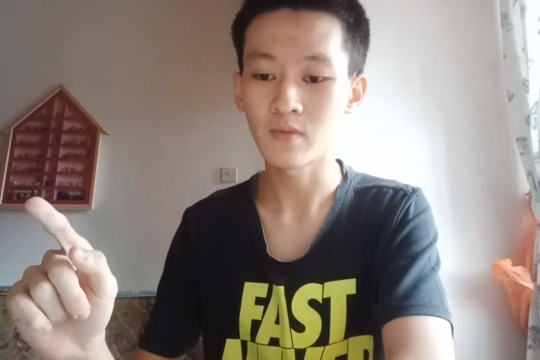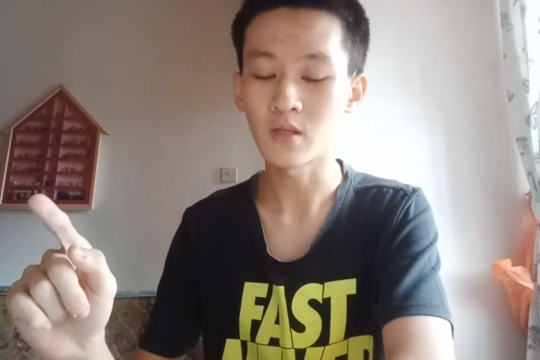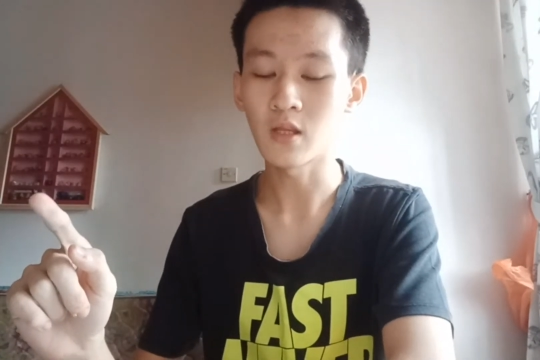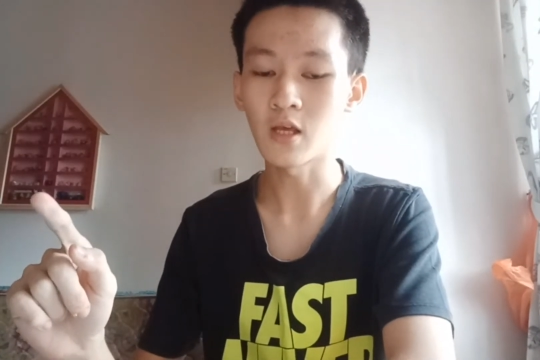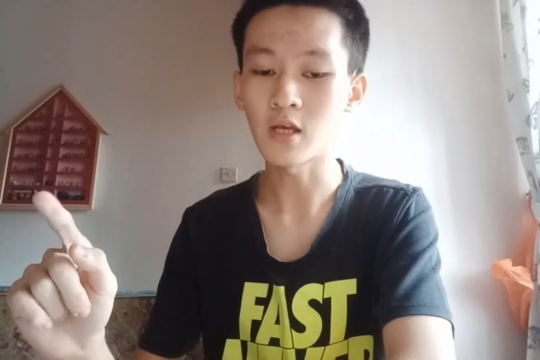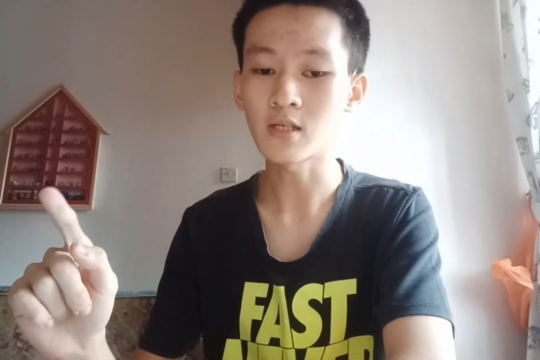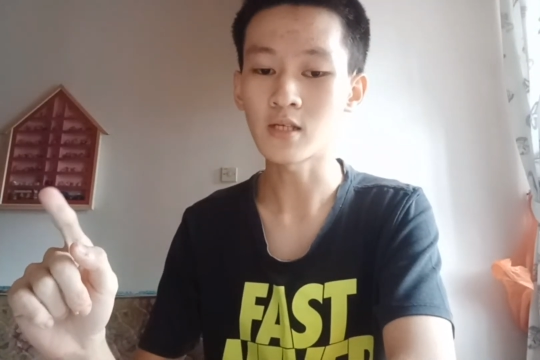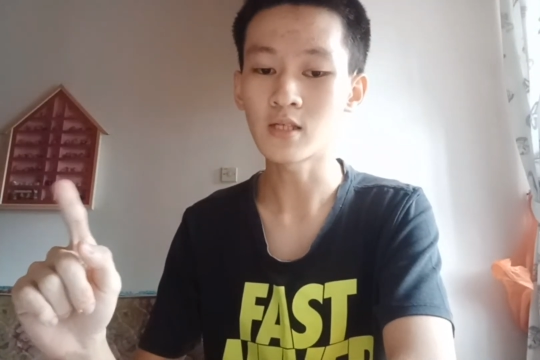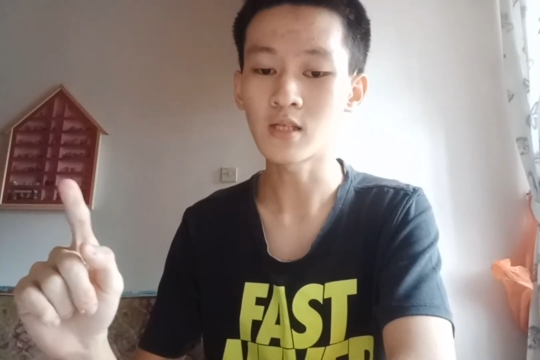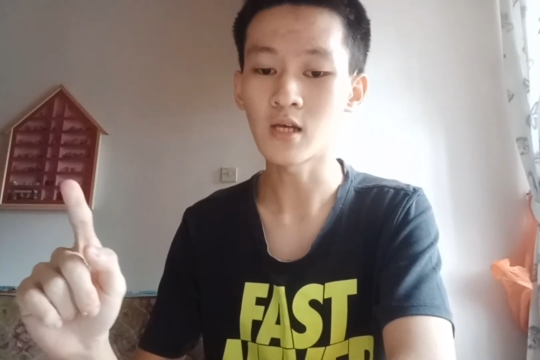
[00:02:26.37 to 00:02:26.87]

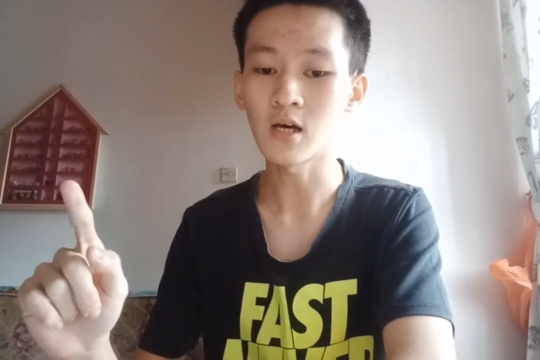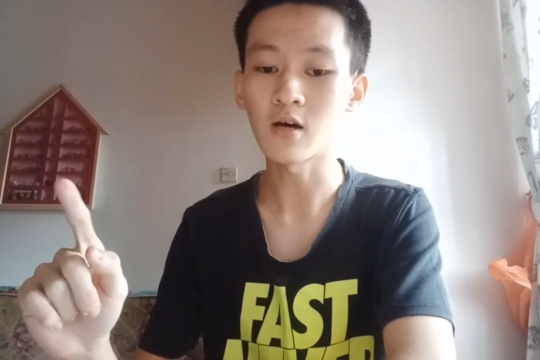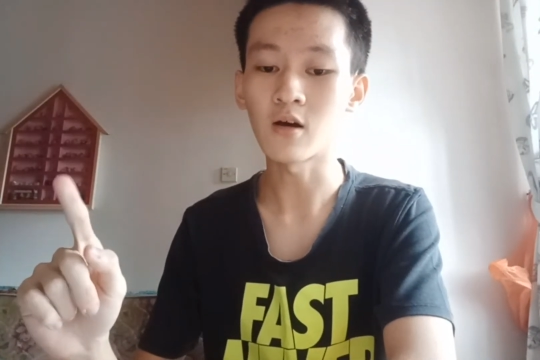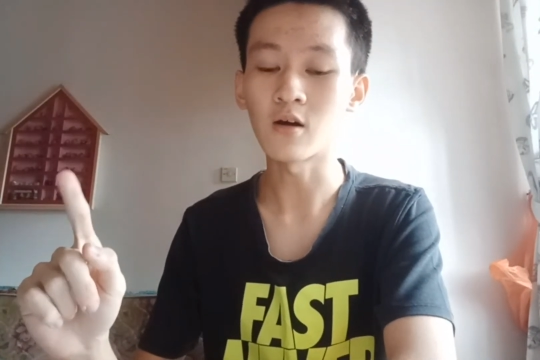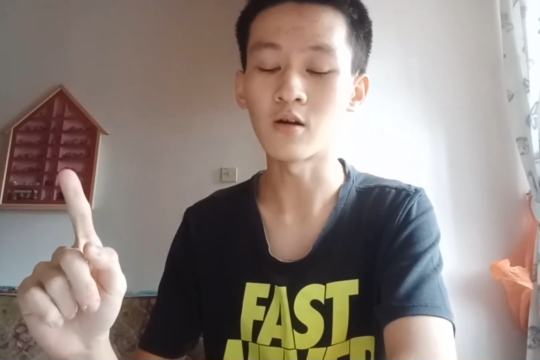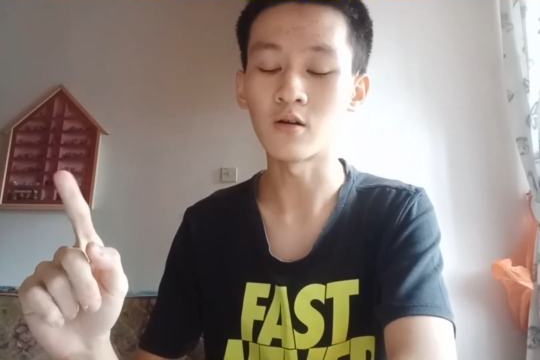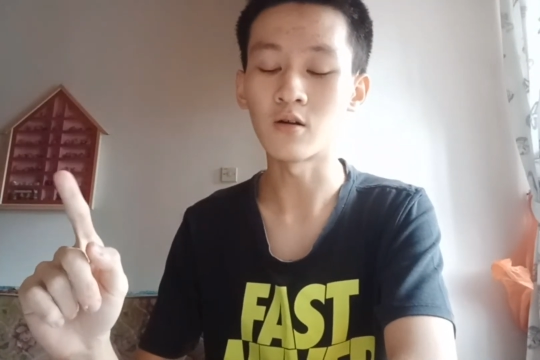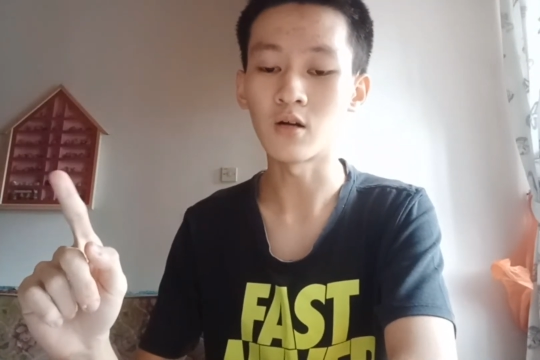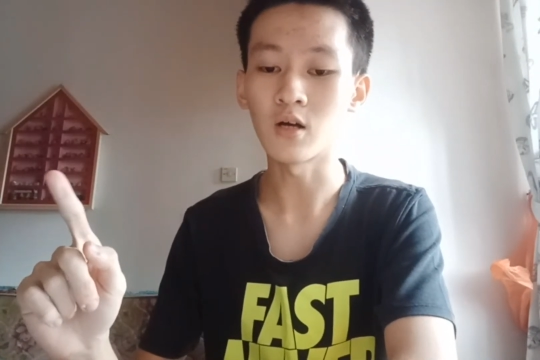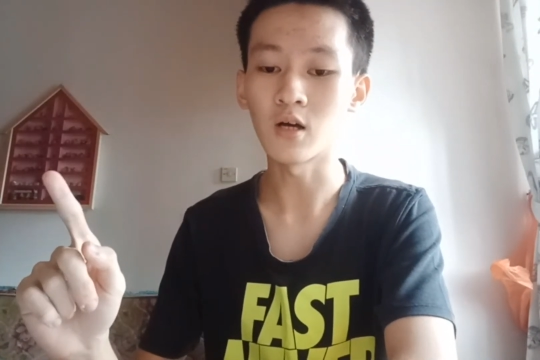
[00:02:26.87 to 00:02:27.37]
This is
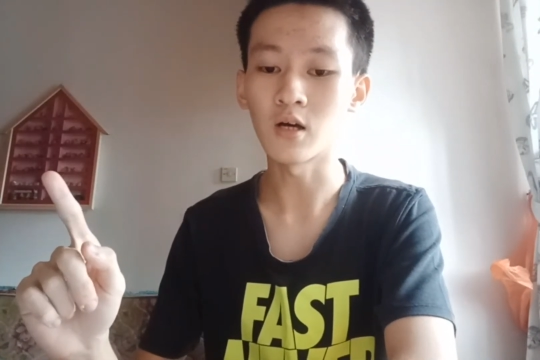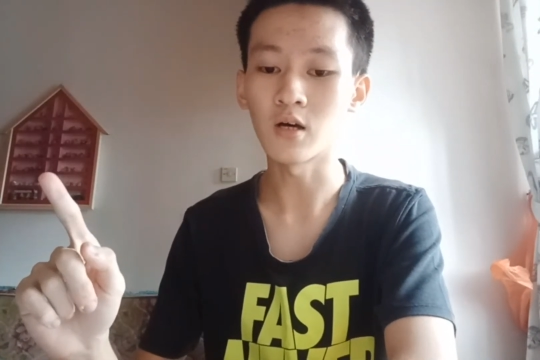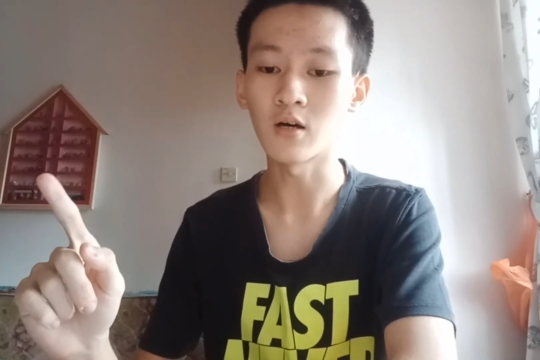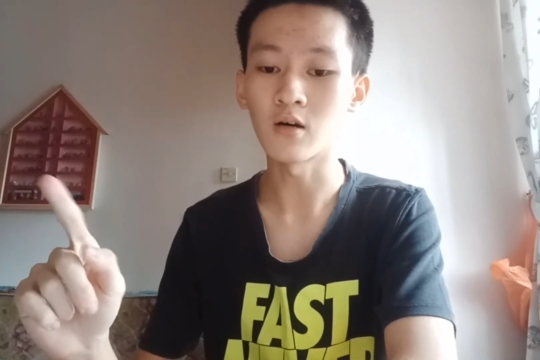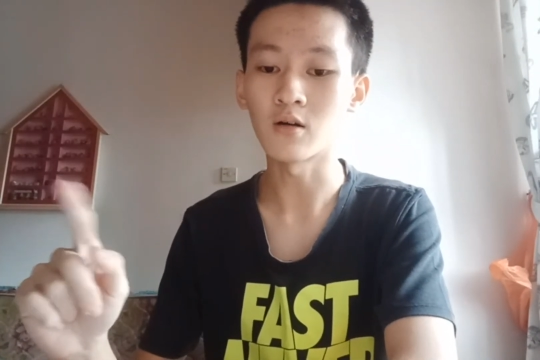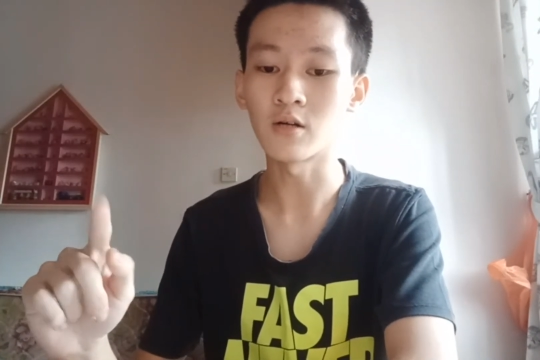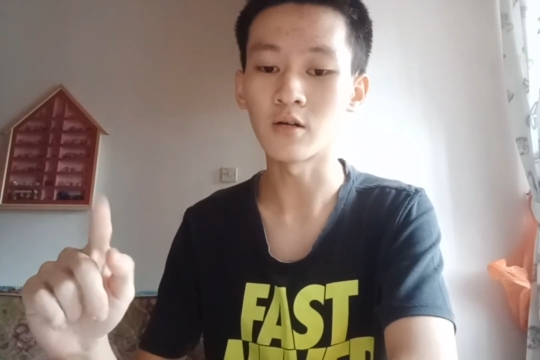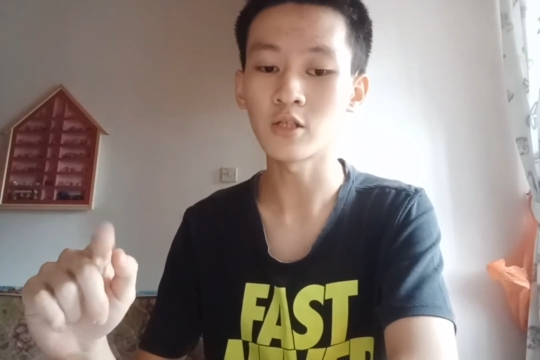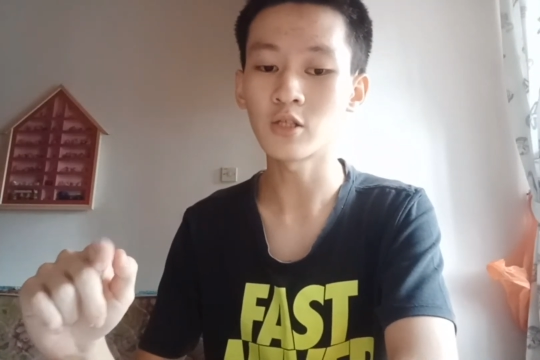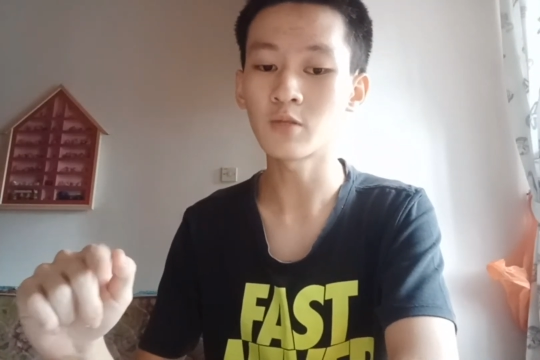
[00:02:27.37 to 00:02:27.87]
the
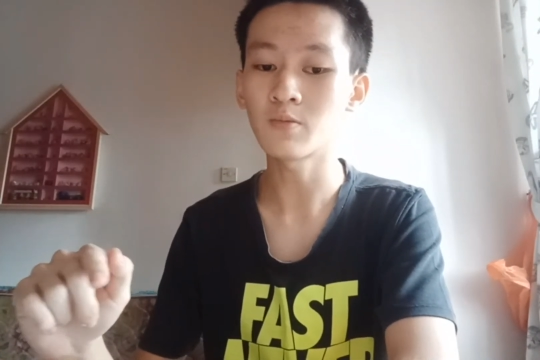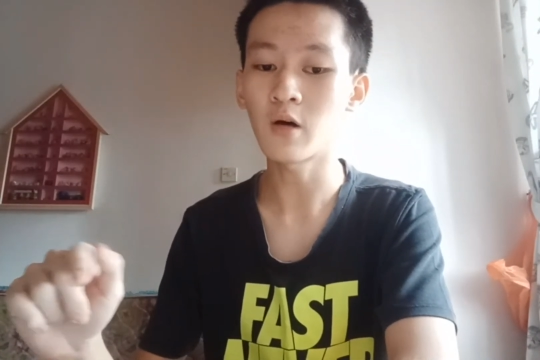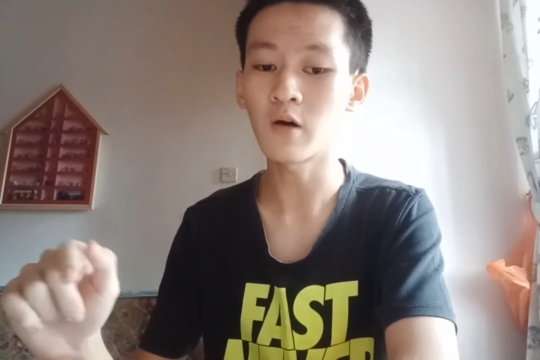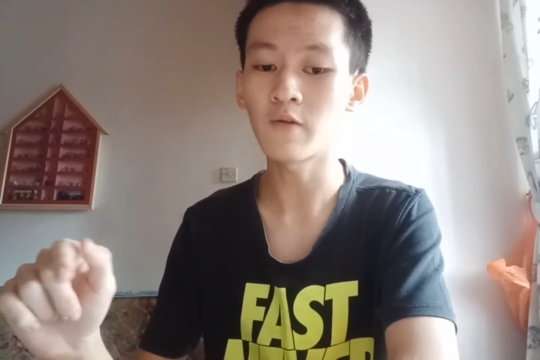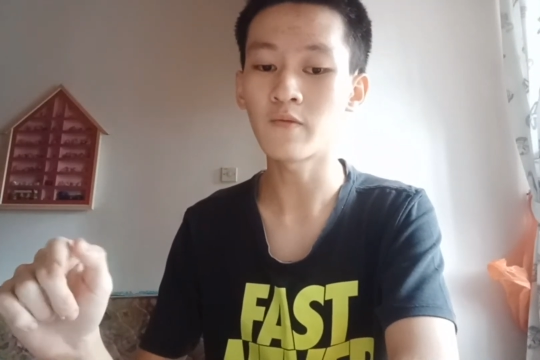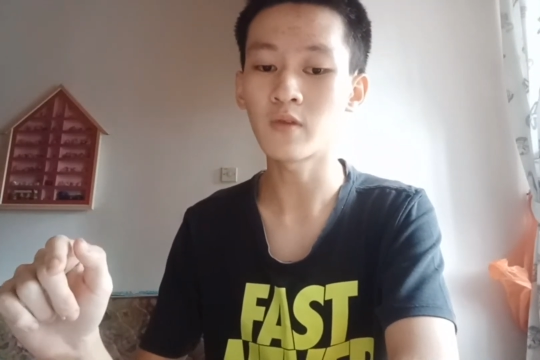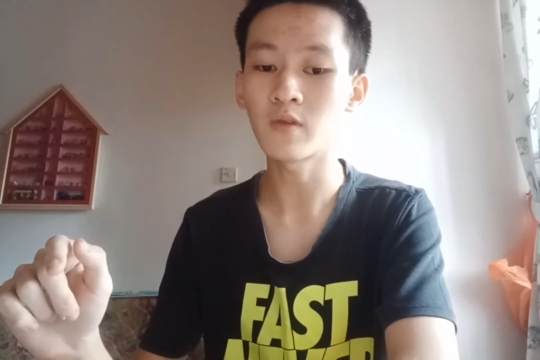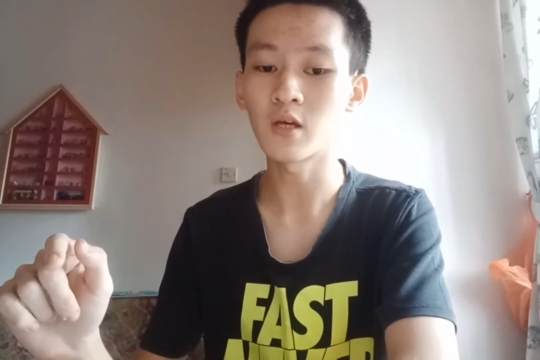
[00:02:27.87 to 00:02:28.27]
arrangement of